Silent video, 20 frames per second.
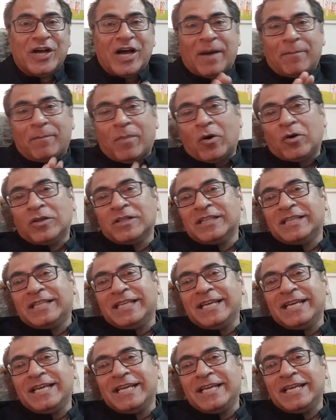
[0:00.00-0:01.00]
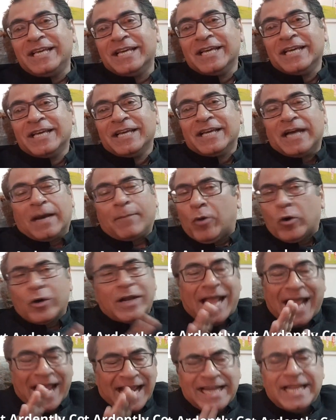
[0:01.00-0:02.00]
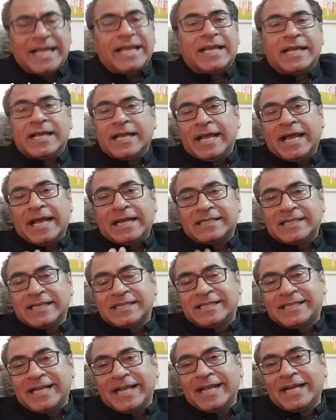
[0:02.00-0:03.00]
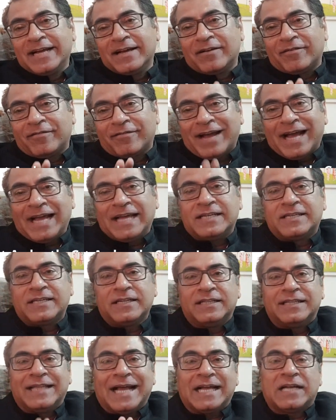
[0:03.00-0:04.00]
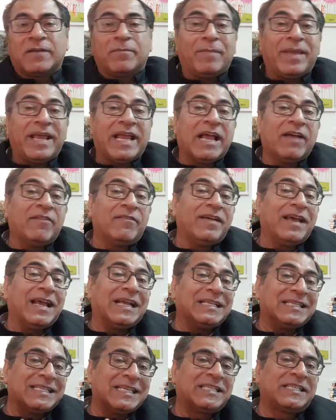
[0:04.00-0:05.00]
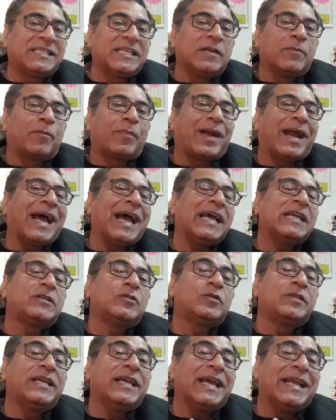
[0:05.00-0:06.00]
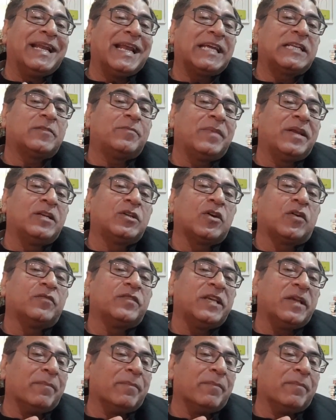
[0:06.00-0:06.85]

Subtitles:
upon any existing right that may have existed prior to the enactment of